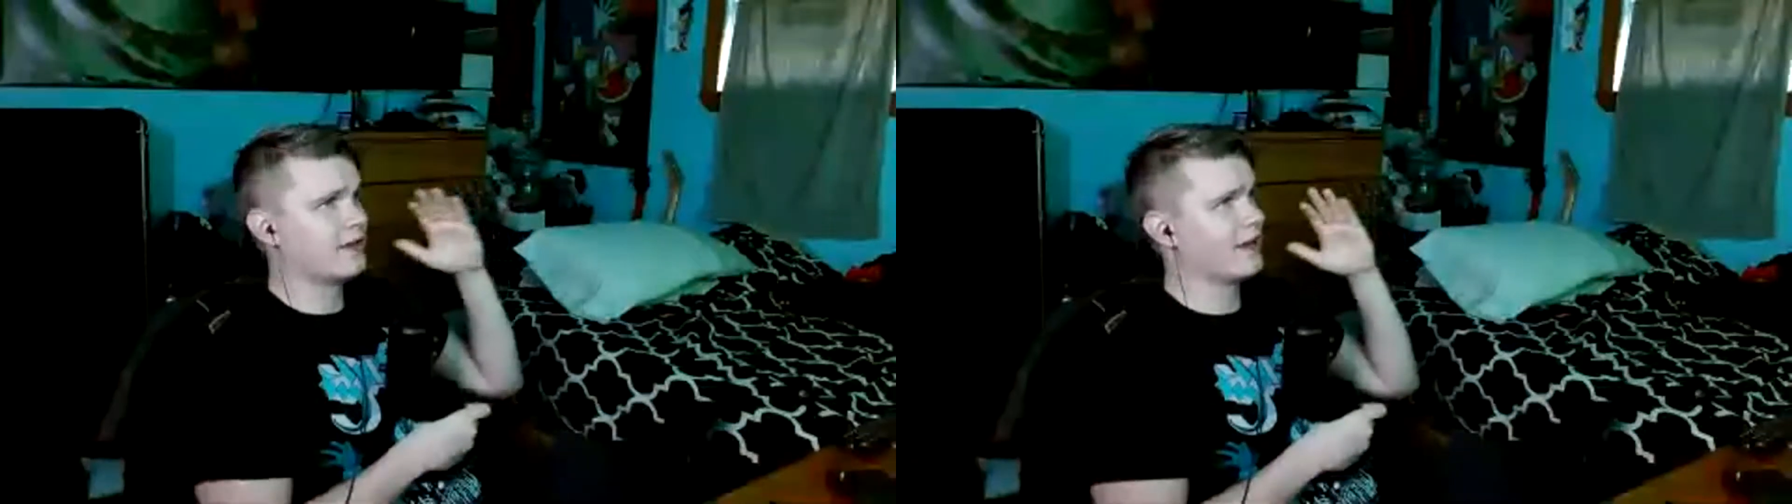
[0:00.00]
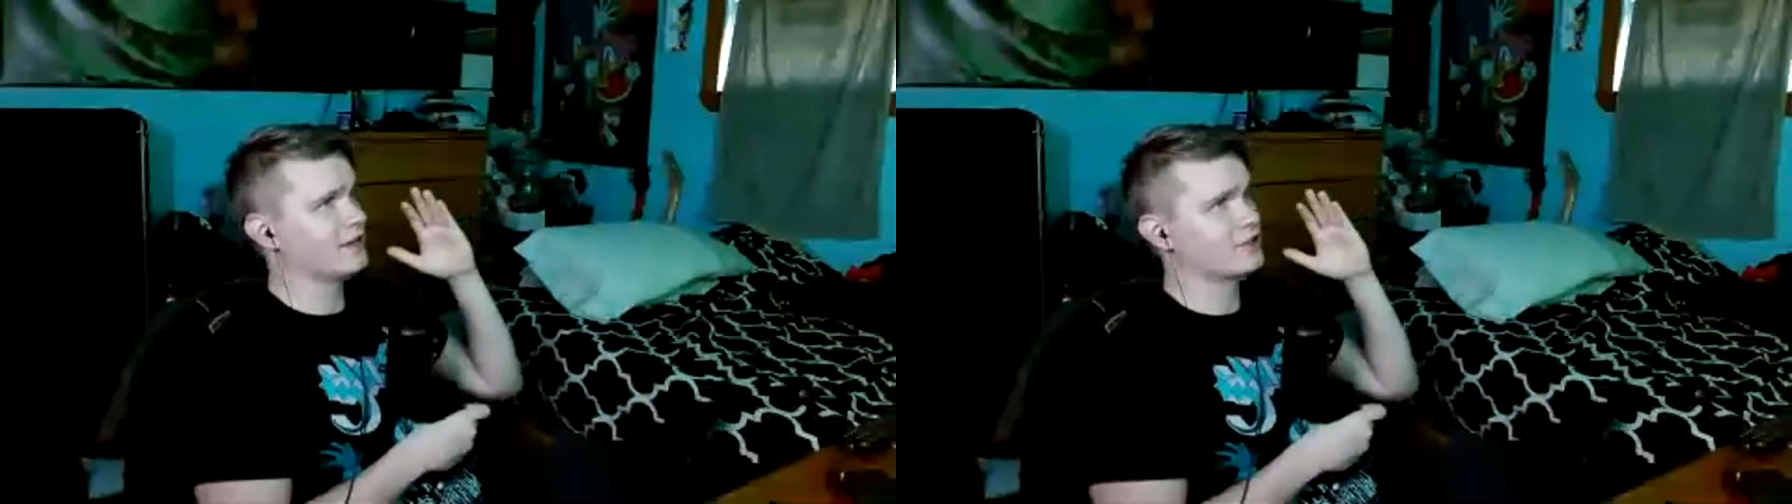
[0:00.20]

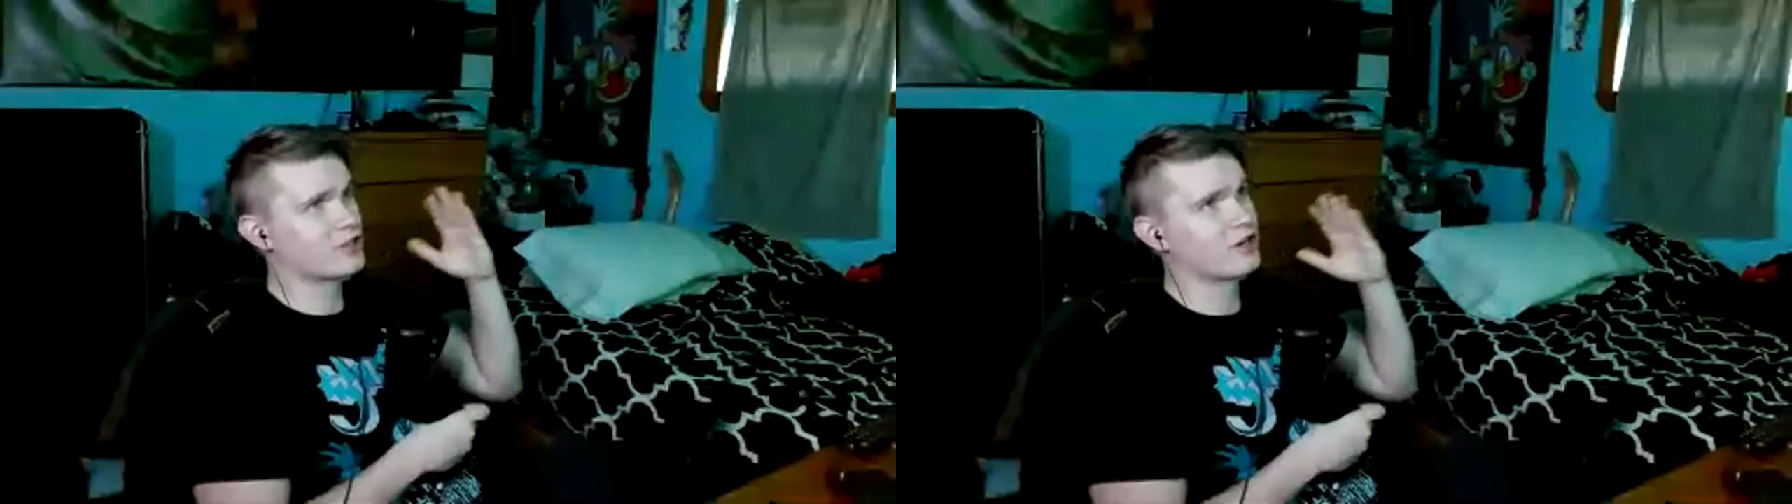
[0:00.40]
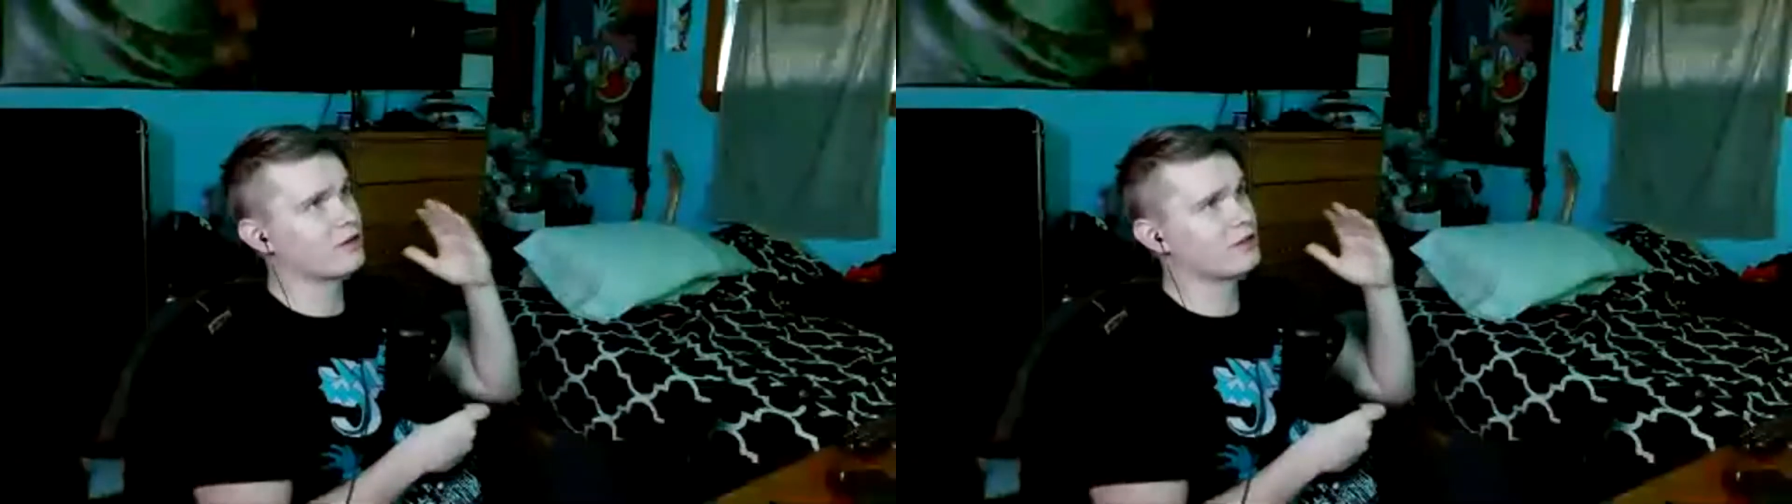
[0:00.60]
and
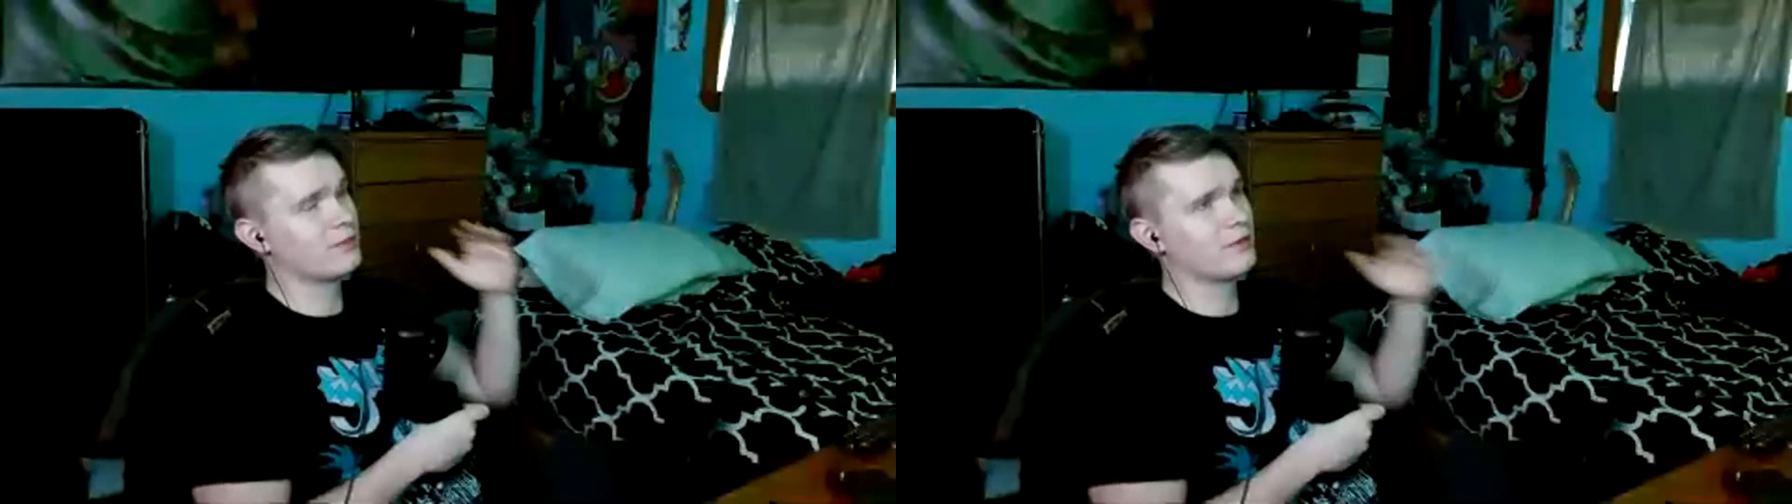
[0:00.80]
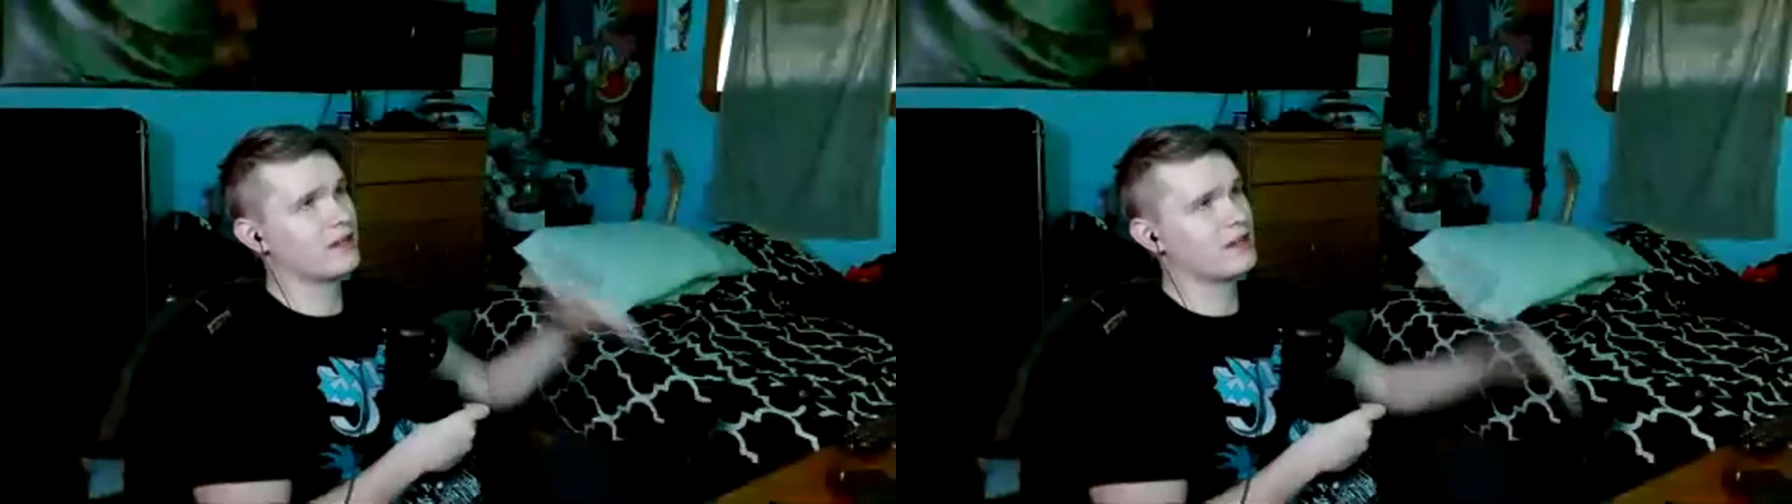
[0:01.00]
turn
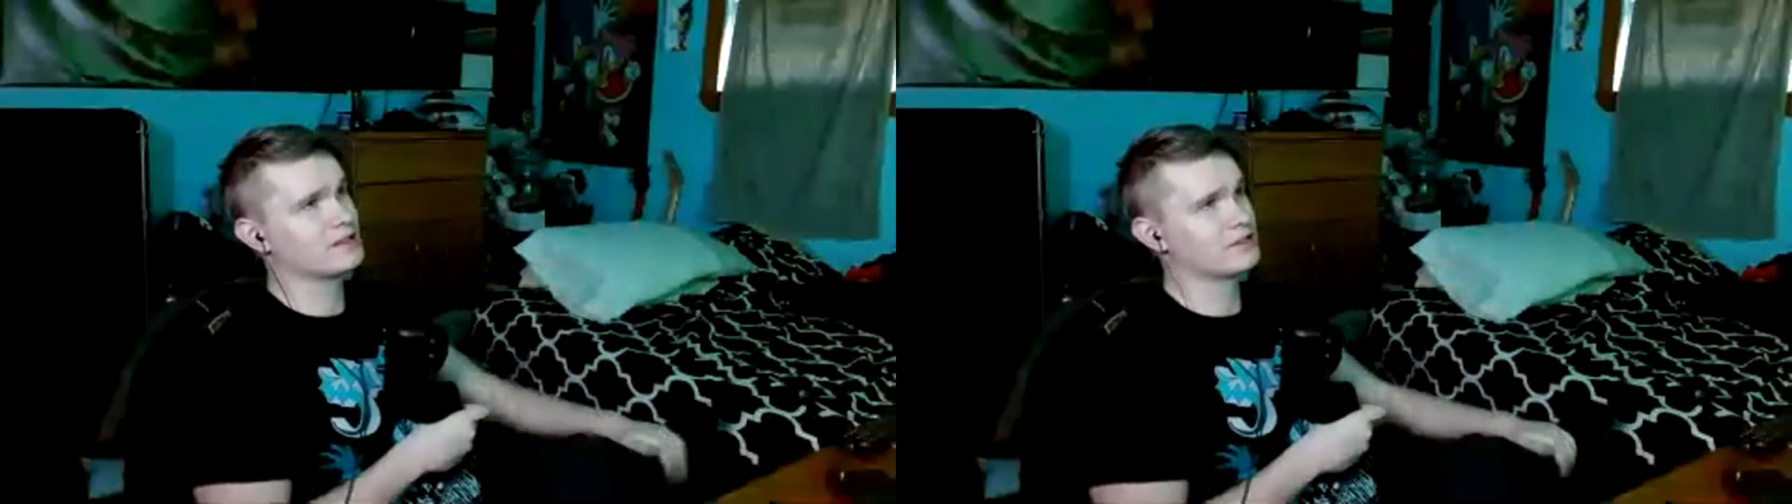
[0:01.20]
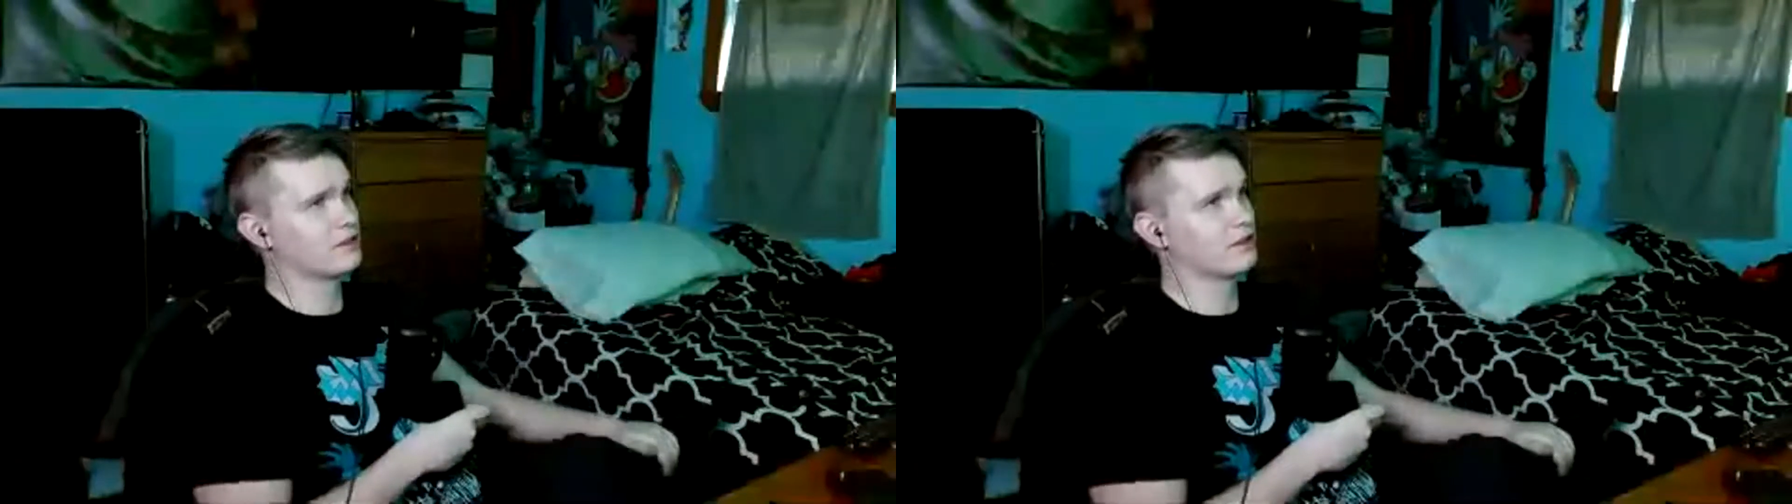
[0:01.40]
them
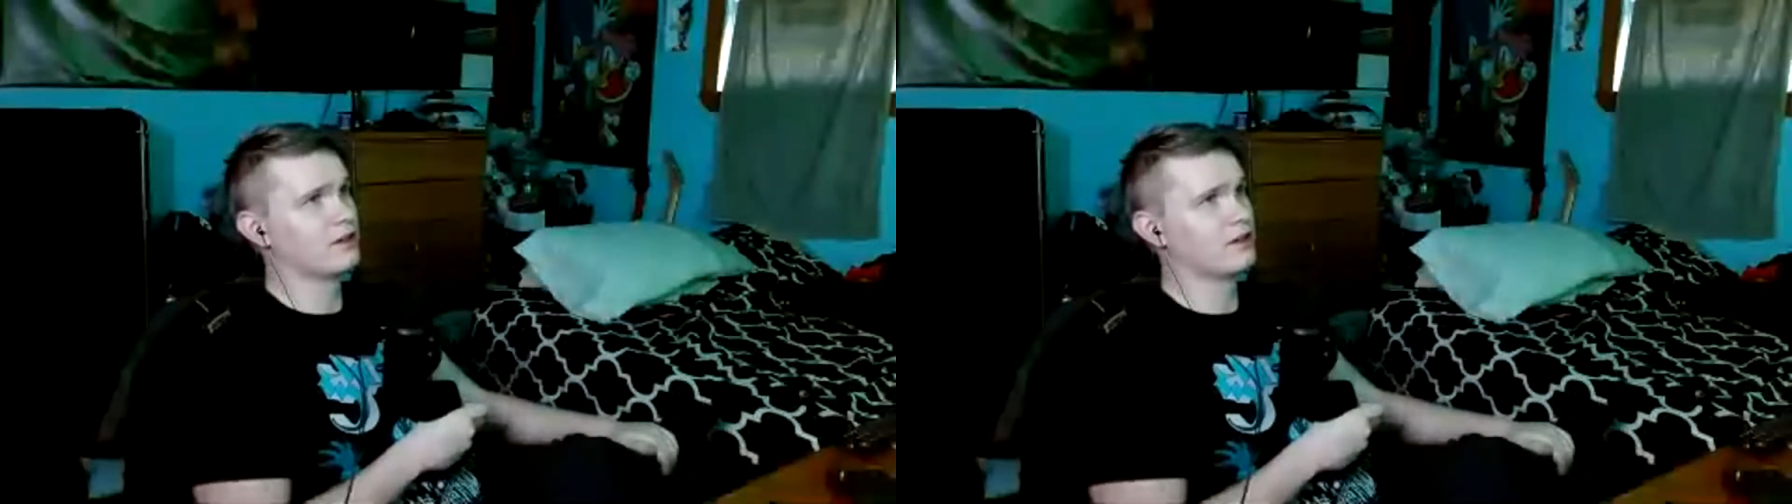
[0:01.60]
against her,